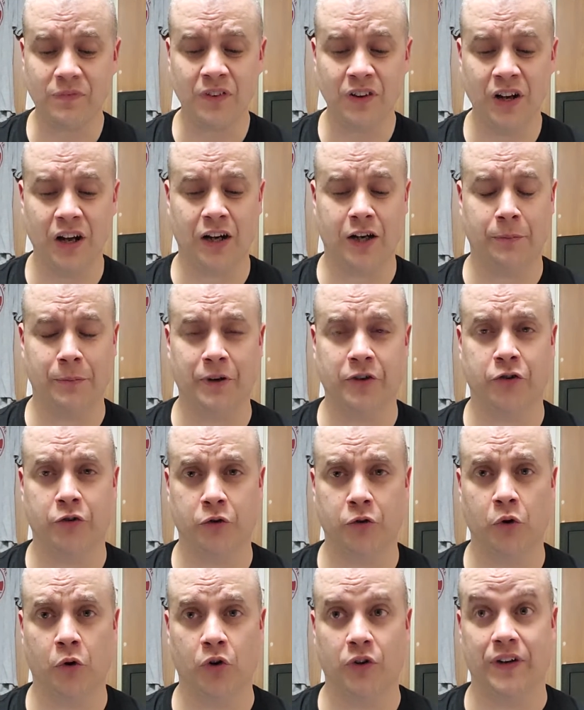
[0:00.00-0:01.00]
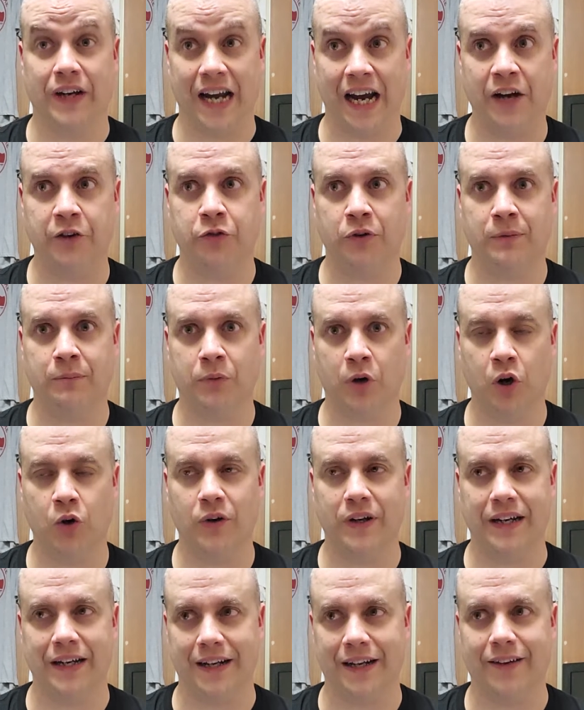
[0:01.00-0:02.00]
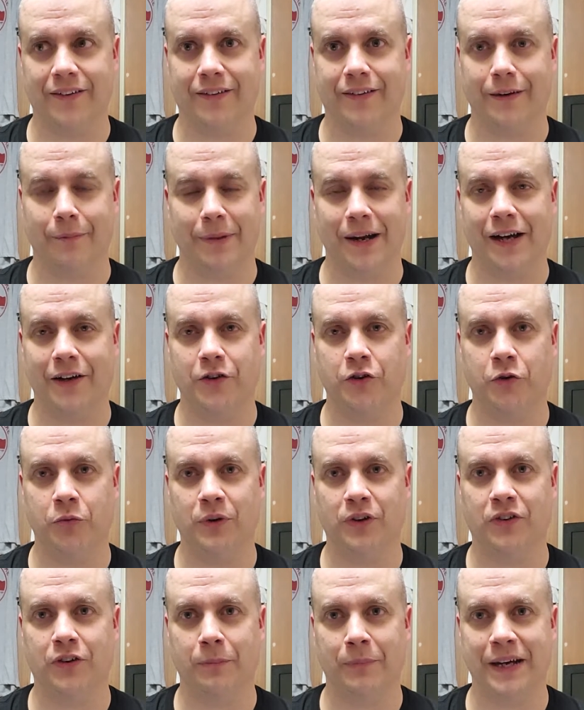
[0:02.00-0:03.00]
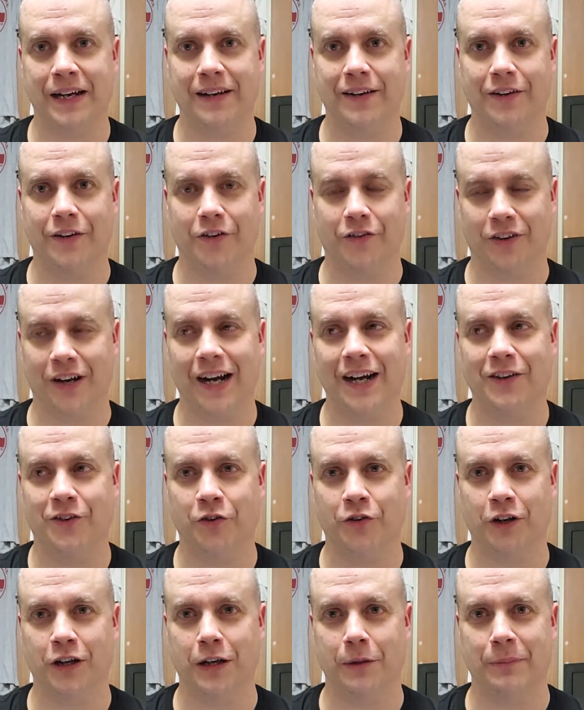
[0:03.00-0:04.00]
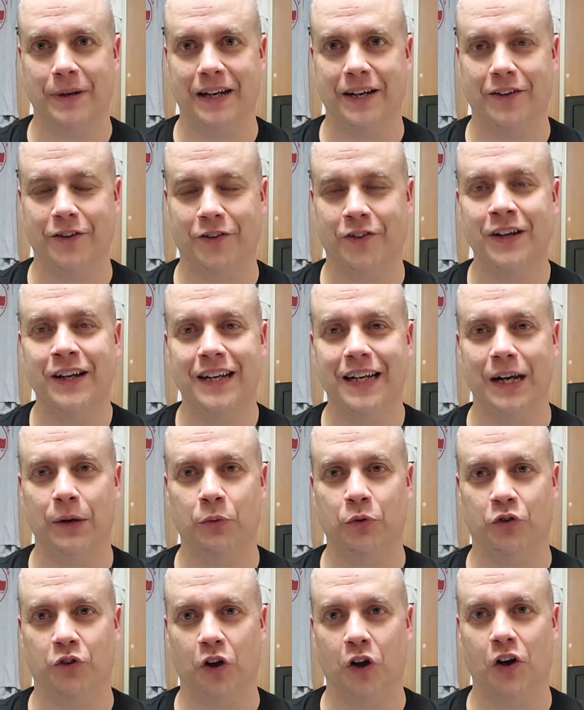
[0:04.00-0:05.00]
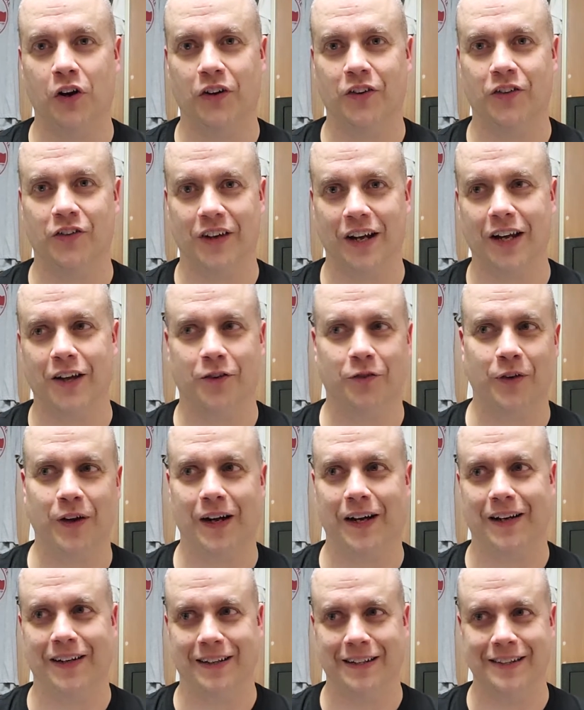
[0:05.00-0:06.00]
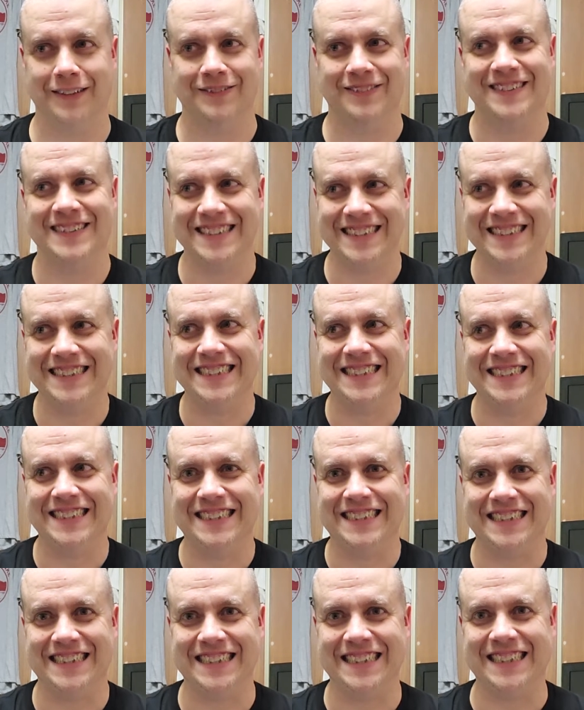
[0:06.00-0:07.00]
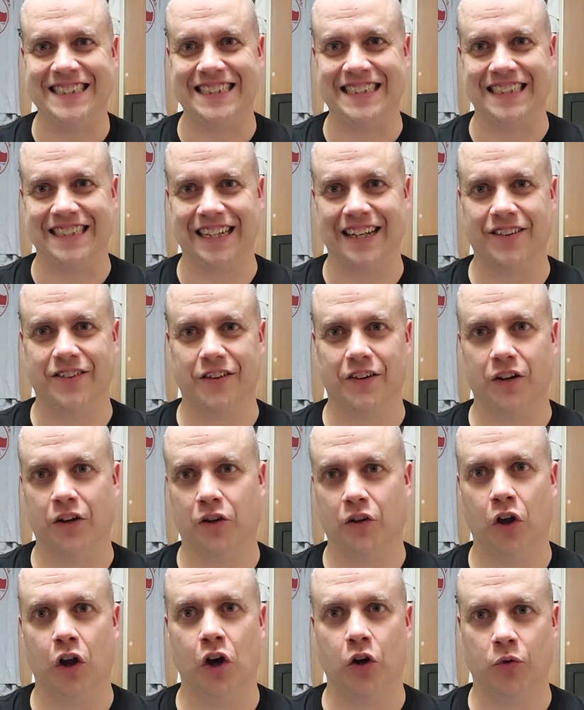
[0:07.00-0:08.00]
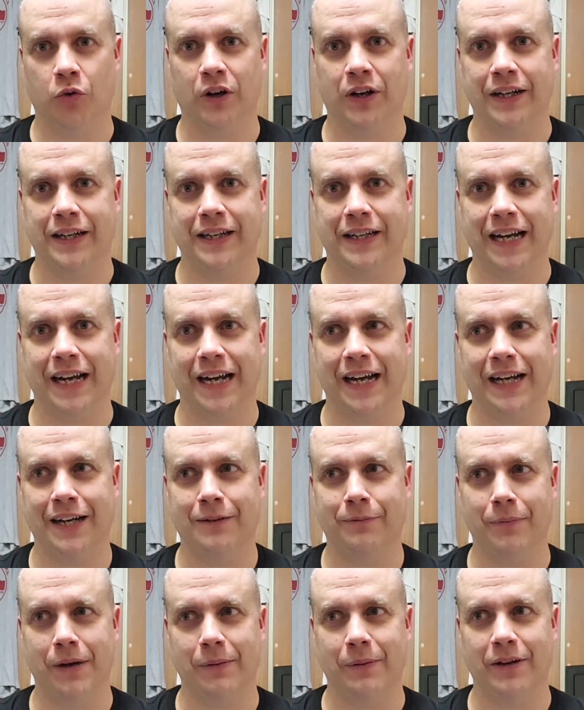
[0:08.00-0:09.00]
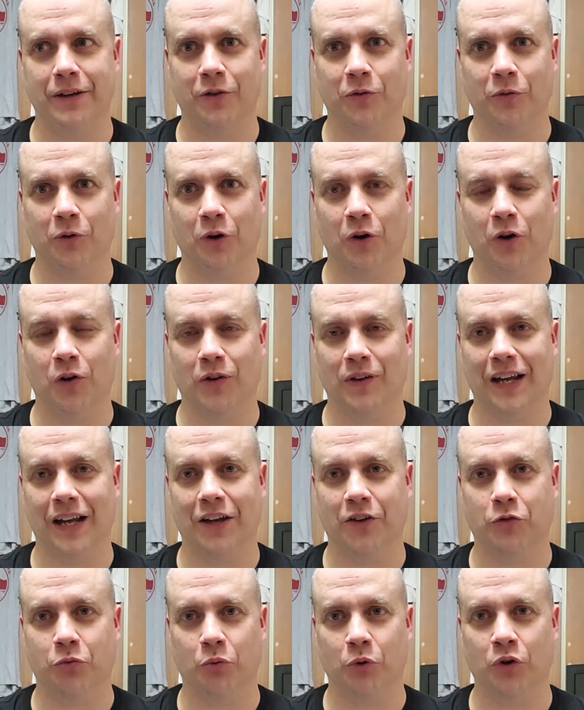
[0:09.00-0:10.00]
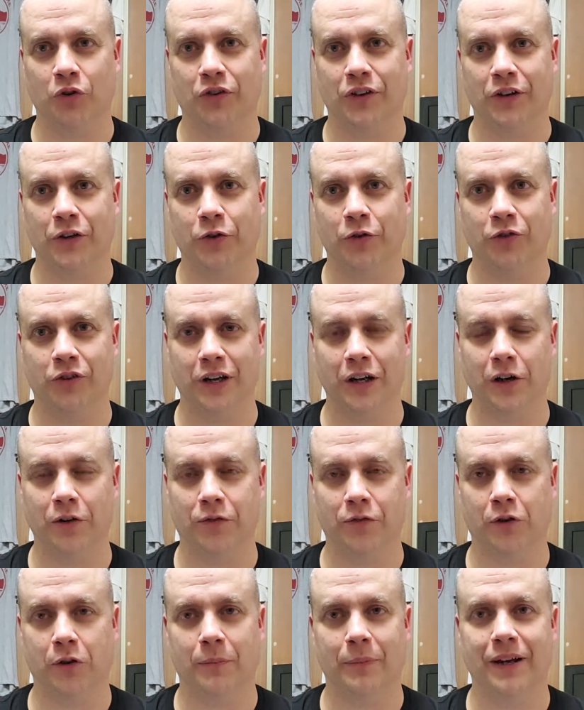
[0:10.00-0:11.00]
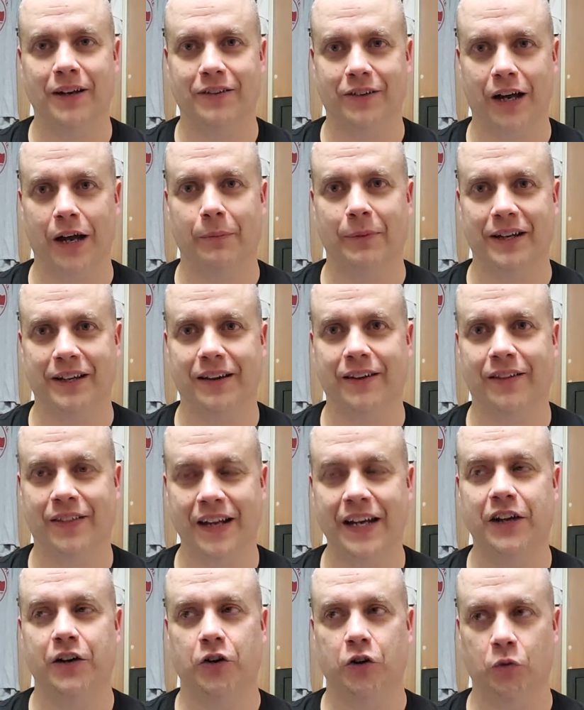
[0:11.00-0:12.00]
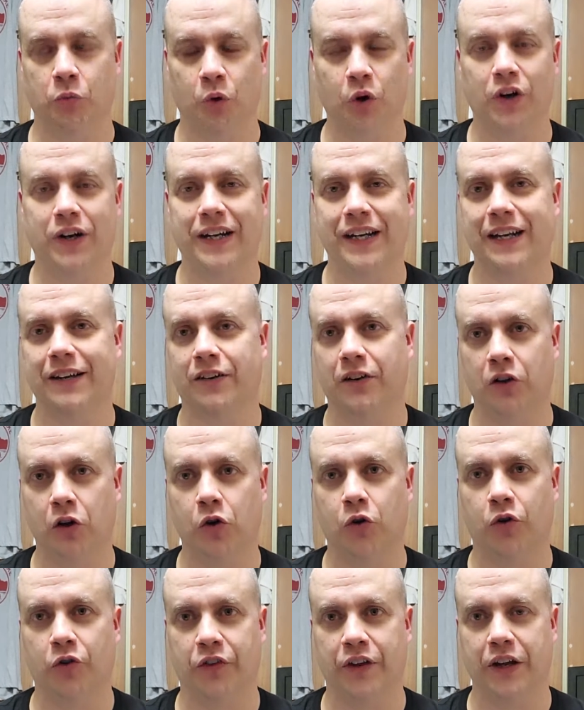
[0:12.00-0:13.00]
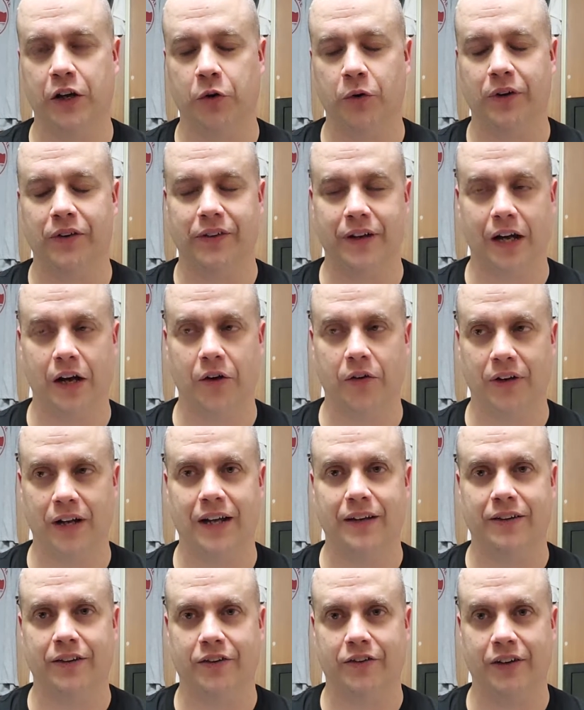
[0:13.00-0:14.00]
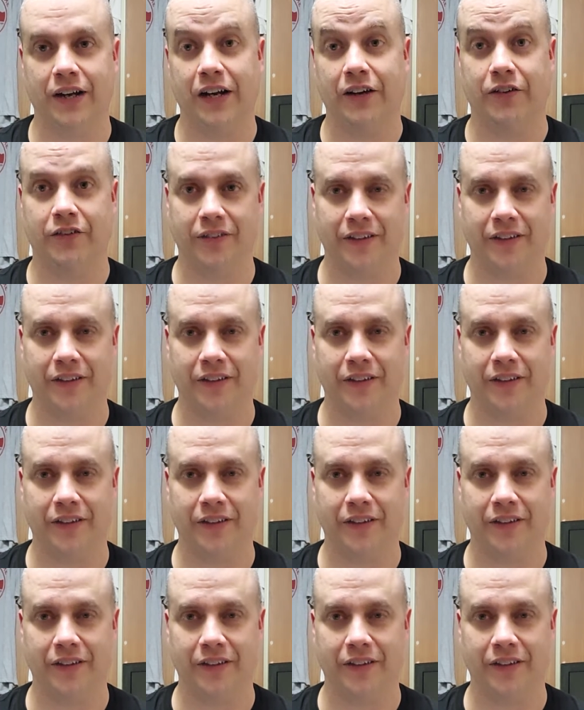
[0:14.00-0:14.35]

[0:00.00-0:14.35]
Now, Commissioner Gordon, Adrien Brody, yes, the man who was the pianist. I took in the pianist. It was long and satisfying. And if yeah, that's a long-running gag, maybe the wrong last word to use there, from my time at the theater, working at the local theater in town, not the stage